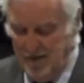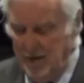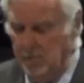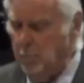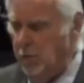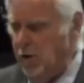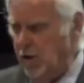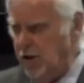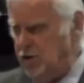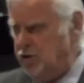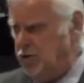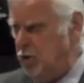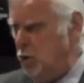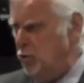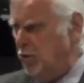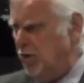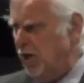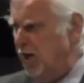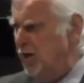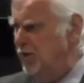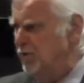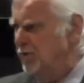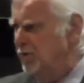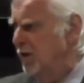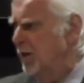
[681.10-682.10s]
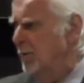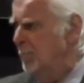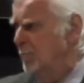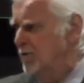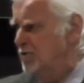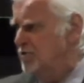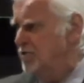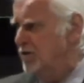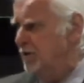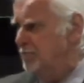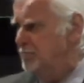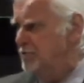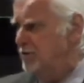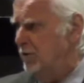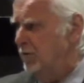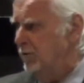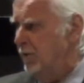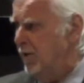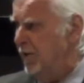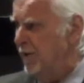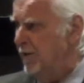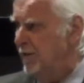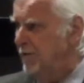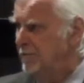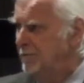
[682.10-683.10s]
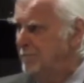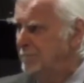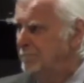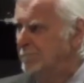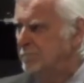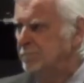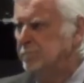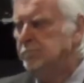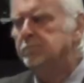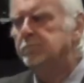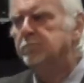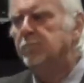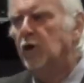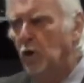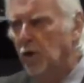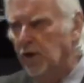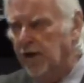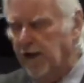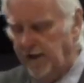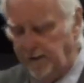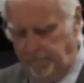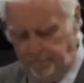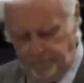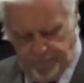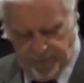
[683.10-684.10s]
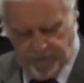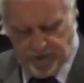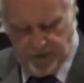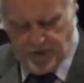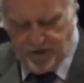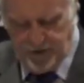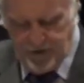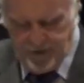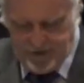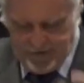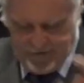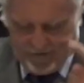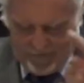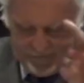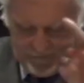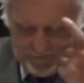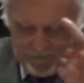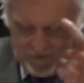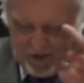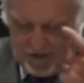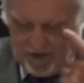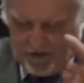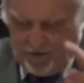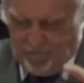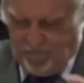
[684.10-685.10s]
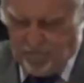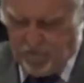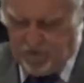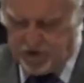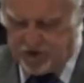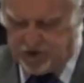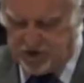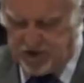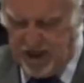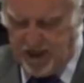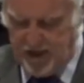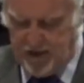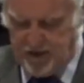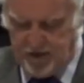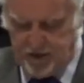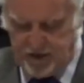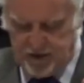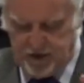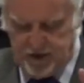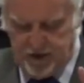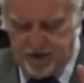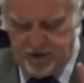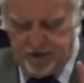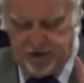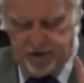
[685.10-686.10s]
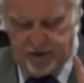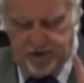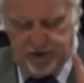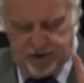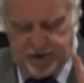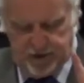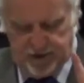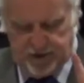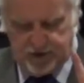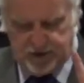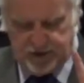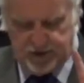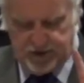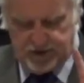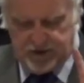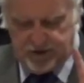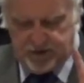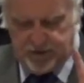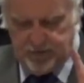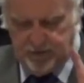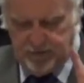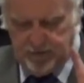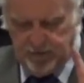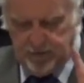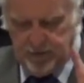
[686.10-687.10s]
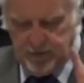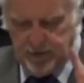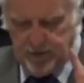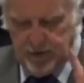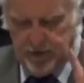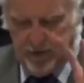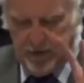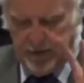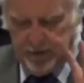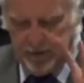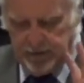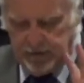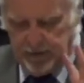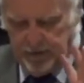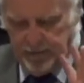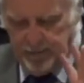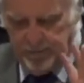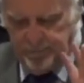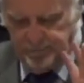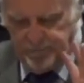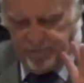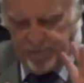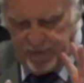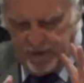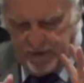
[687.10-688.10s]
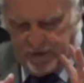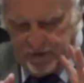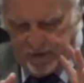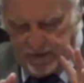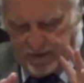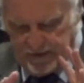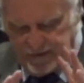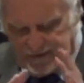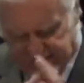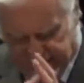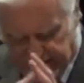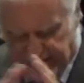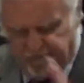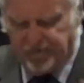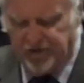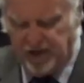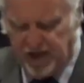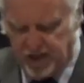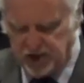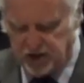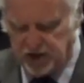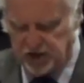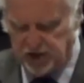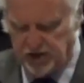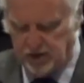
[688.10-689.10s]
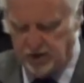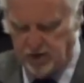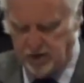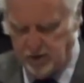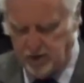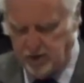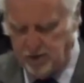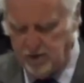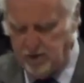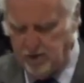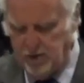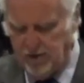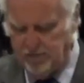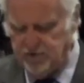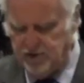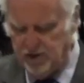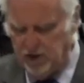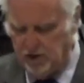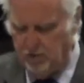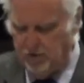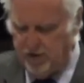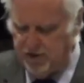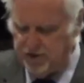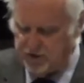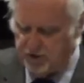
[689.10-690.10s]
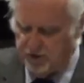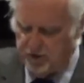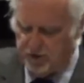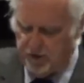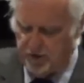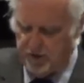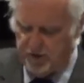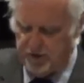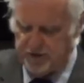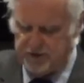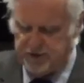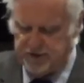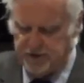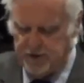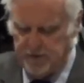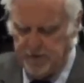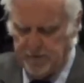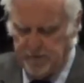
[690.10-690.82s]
but it's okay. The government said it was all right. Okay. For the sake, th- th- this is a definition of generational curse